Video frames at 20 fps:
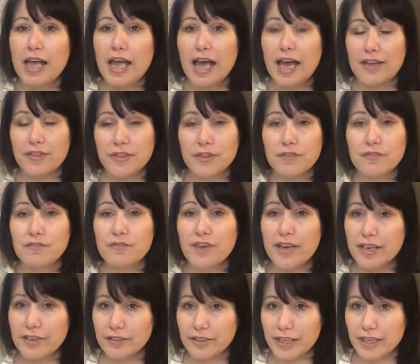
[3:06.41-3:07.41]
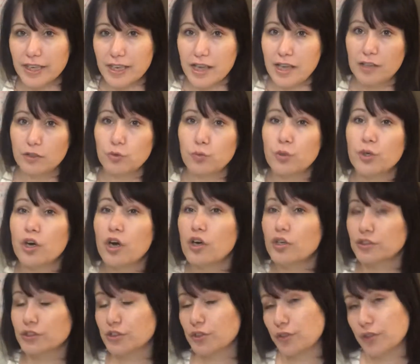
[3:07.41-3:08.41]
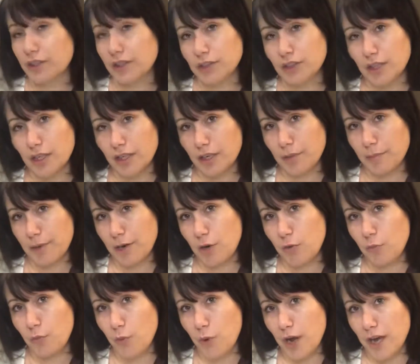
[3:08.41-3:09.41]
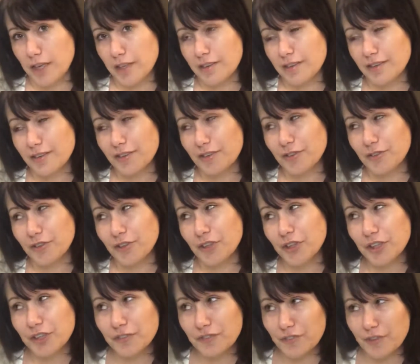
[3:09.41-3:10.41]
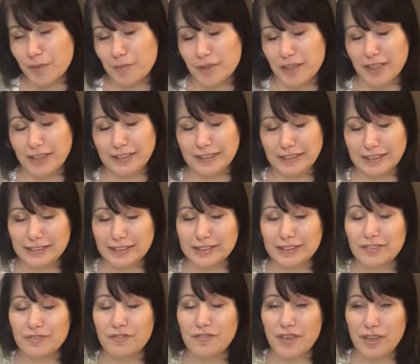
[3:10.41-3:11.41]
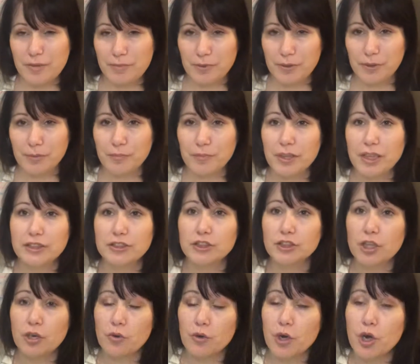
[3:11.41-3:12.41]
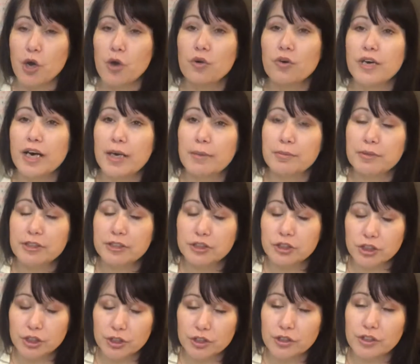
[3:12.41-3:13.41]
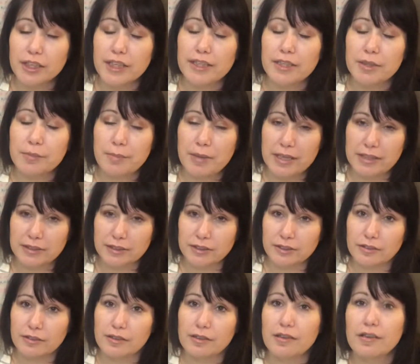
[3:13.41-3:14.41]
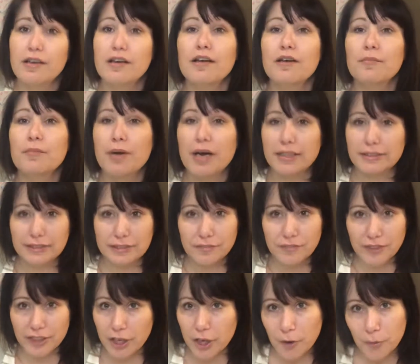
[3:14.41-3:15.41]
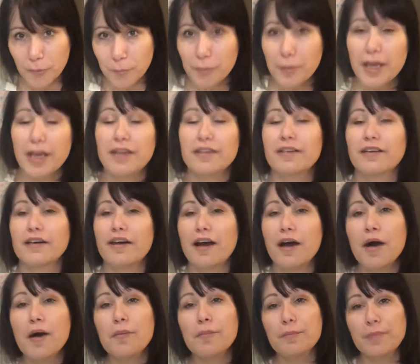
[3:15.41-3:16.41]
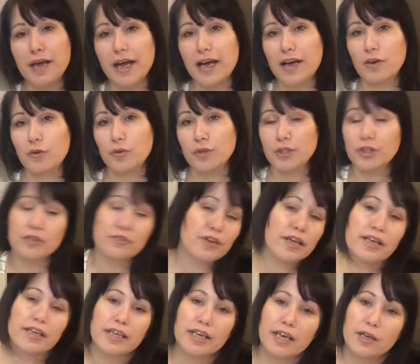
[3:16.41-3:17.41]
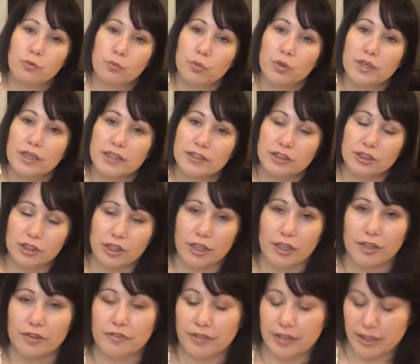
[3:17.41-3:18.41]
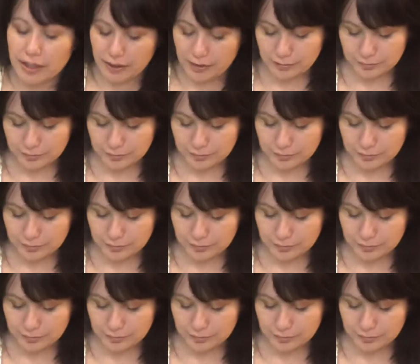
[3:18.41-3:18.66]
At the very end, we're also gonna talk about what you learned from this fable. So go grab your journal and a pencil, pause the video, and then come back when you're ready and we'll get started reading.